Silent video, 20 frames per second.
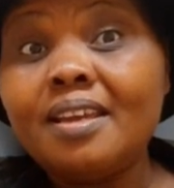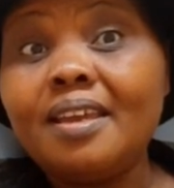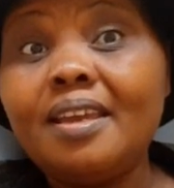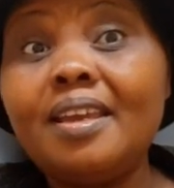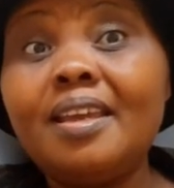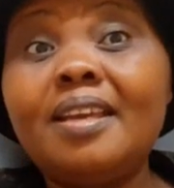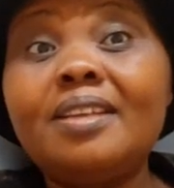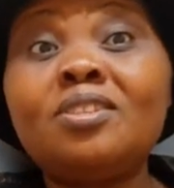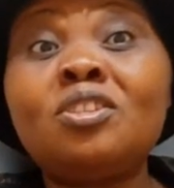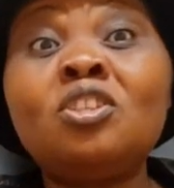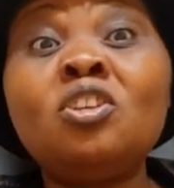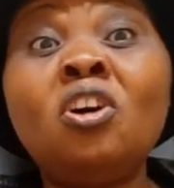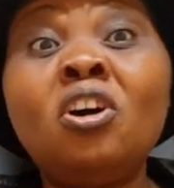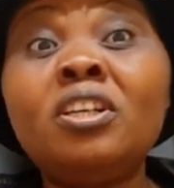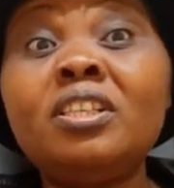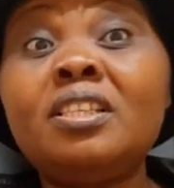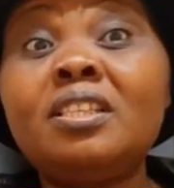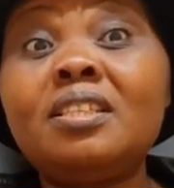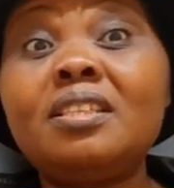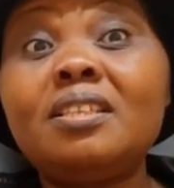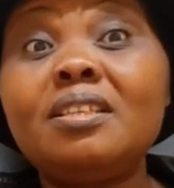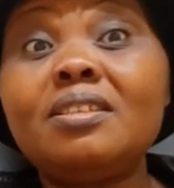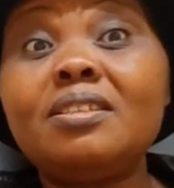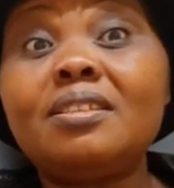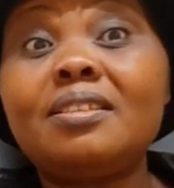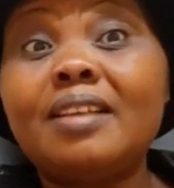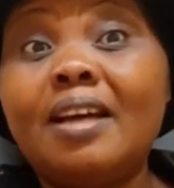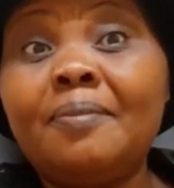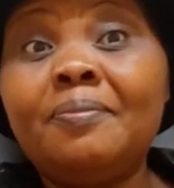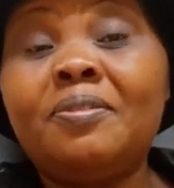is not
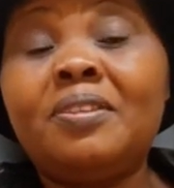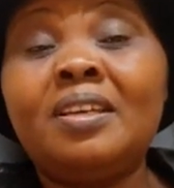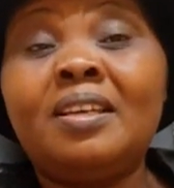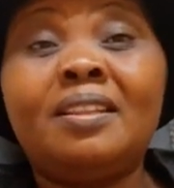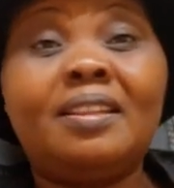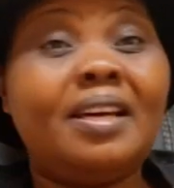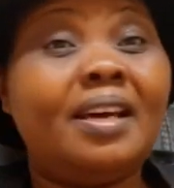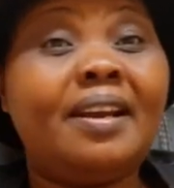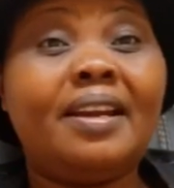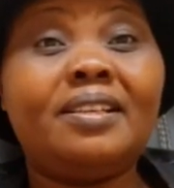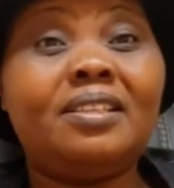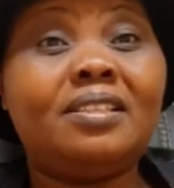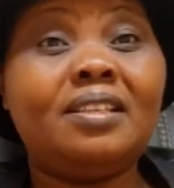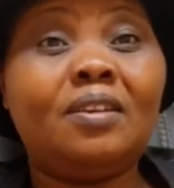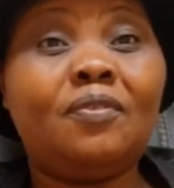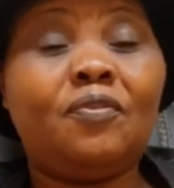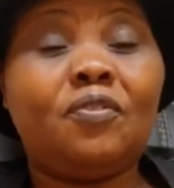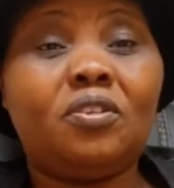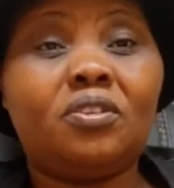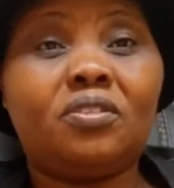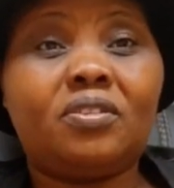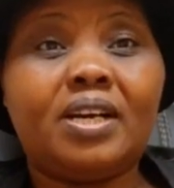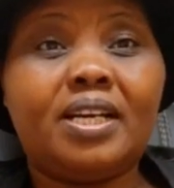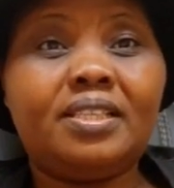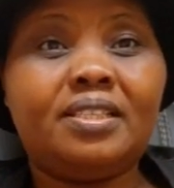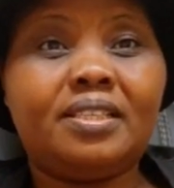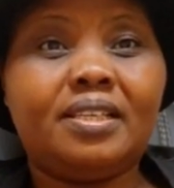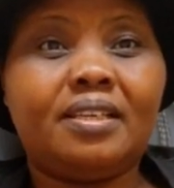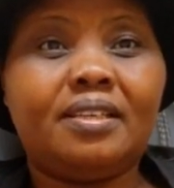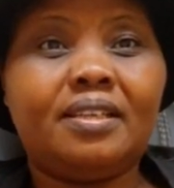something that I take for
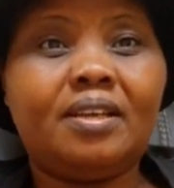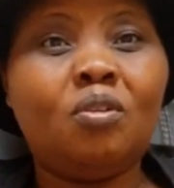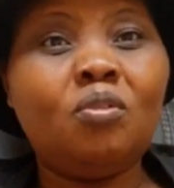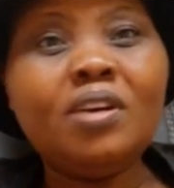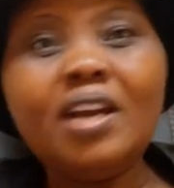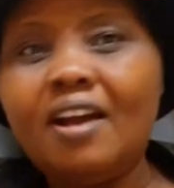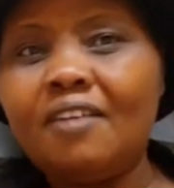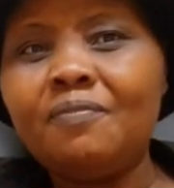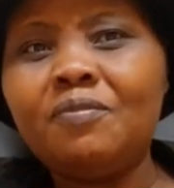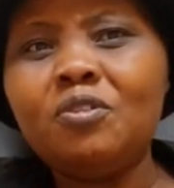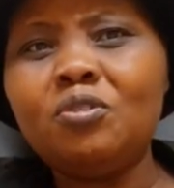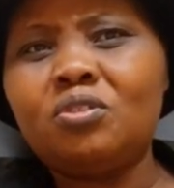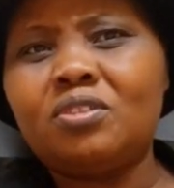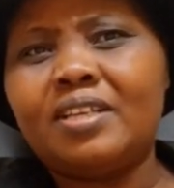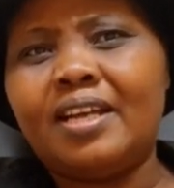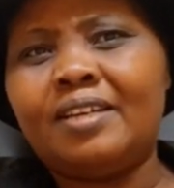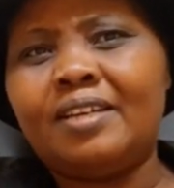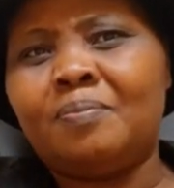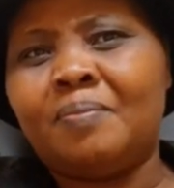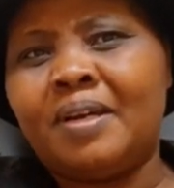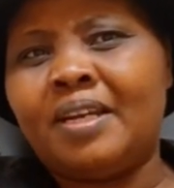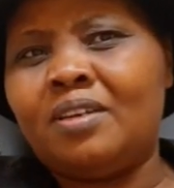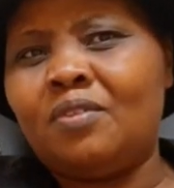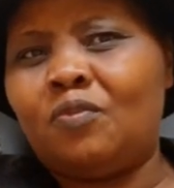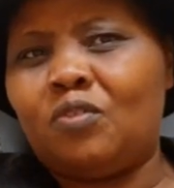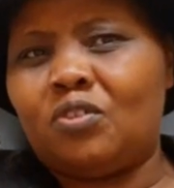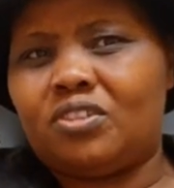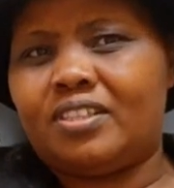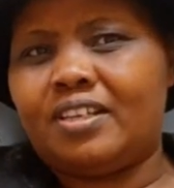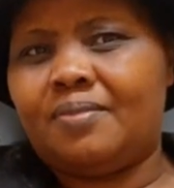granted. They would have used that money
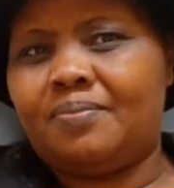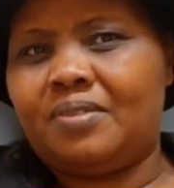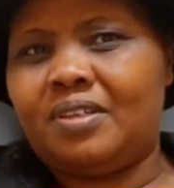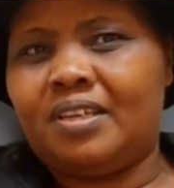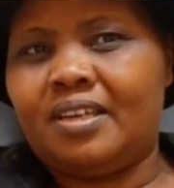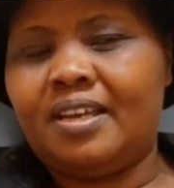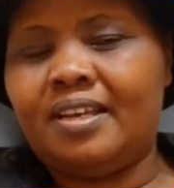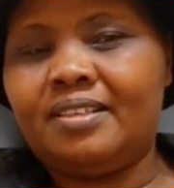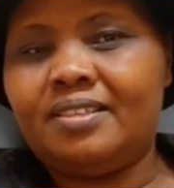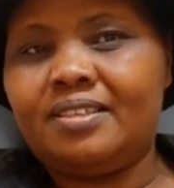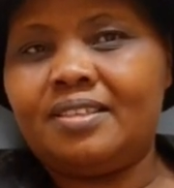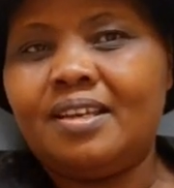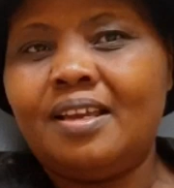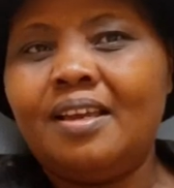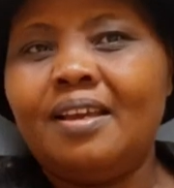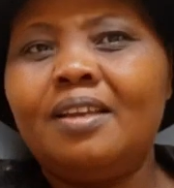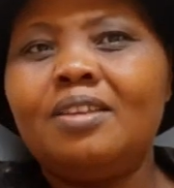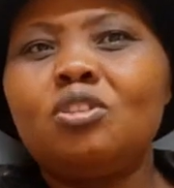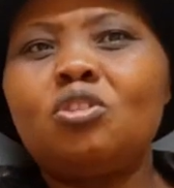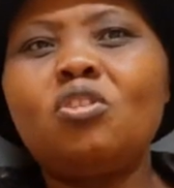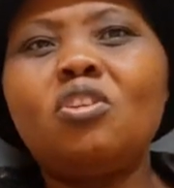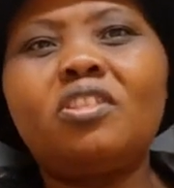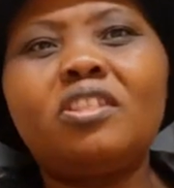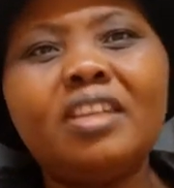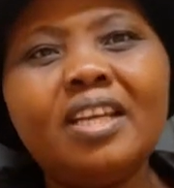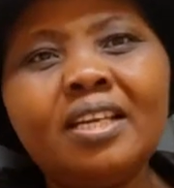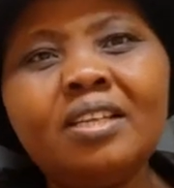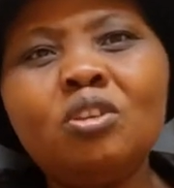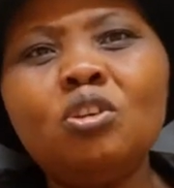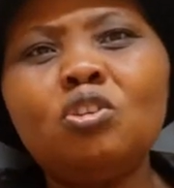for something else. So
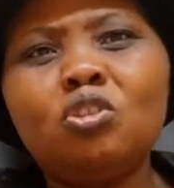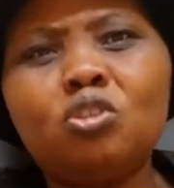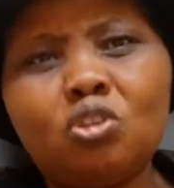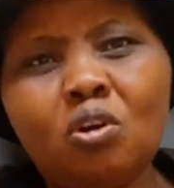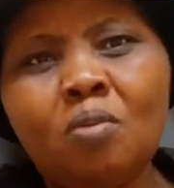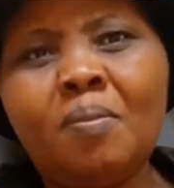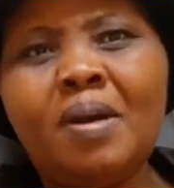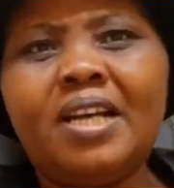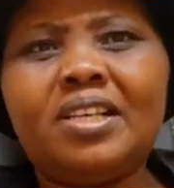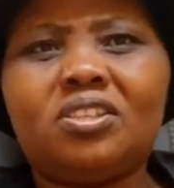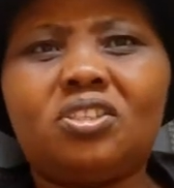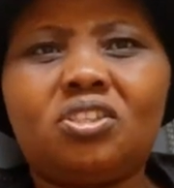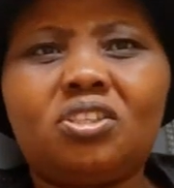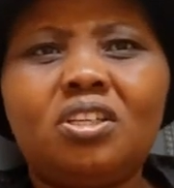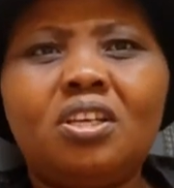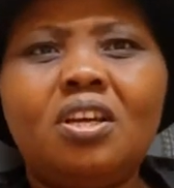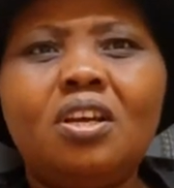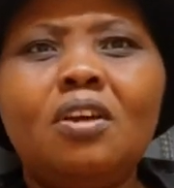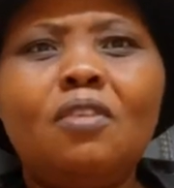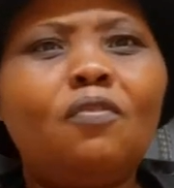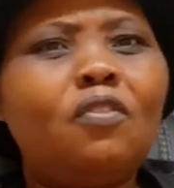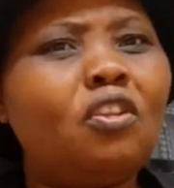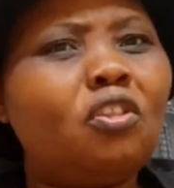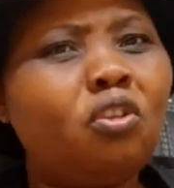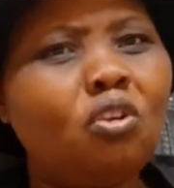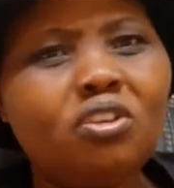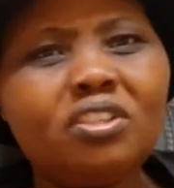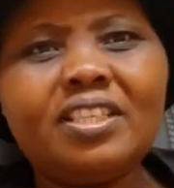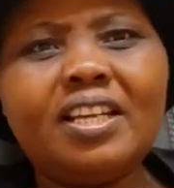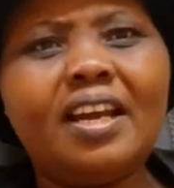thank you so much for
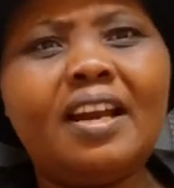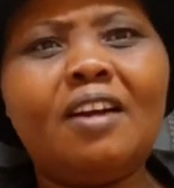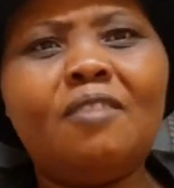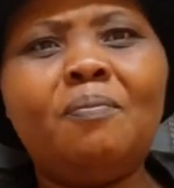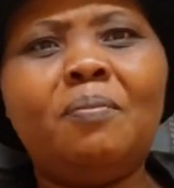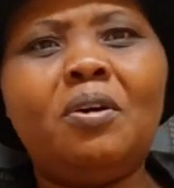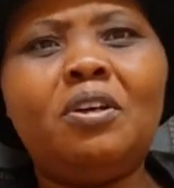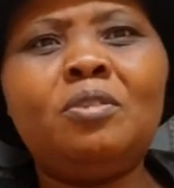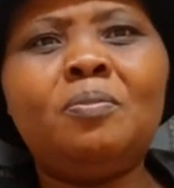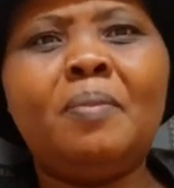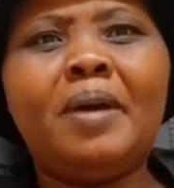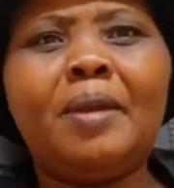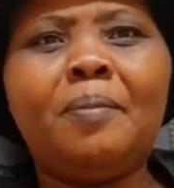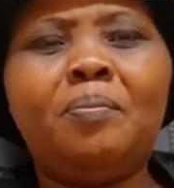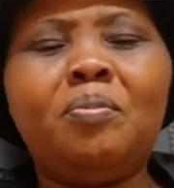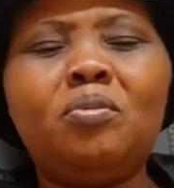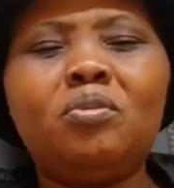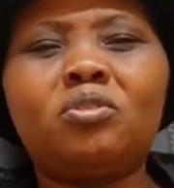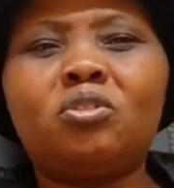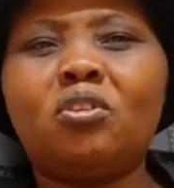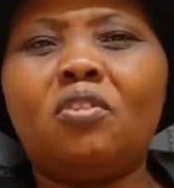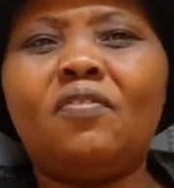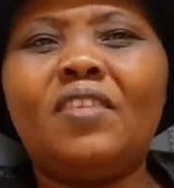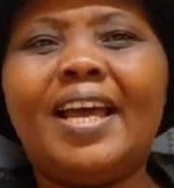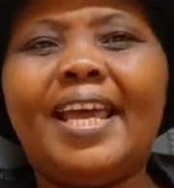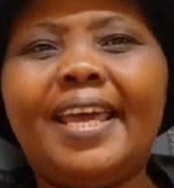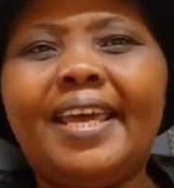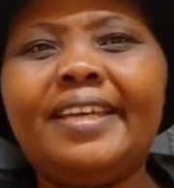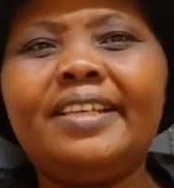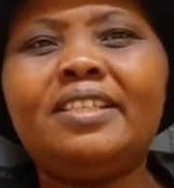those that have bought my books.
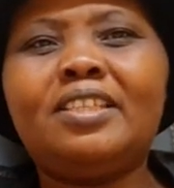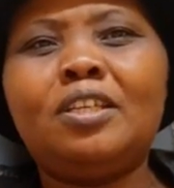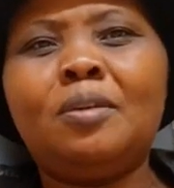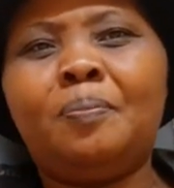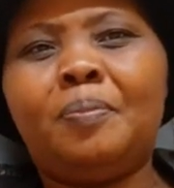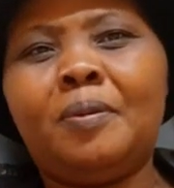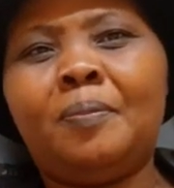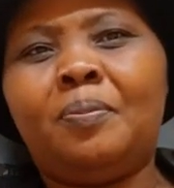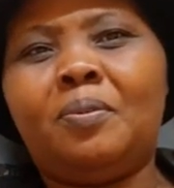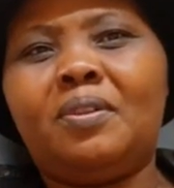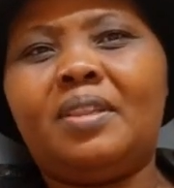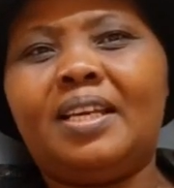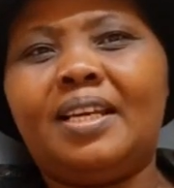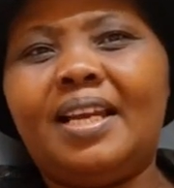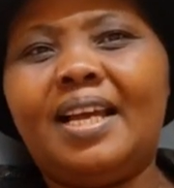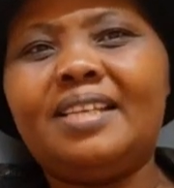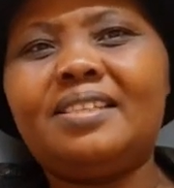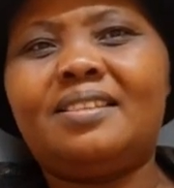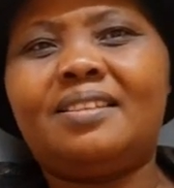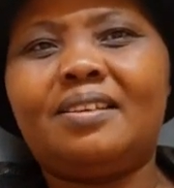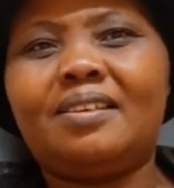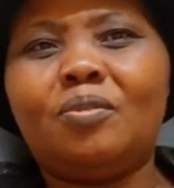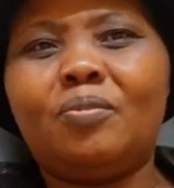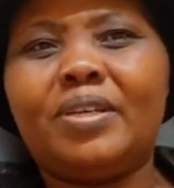Over 80 people the last 3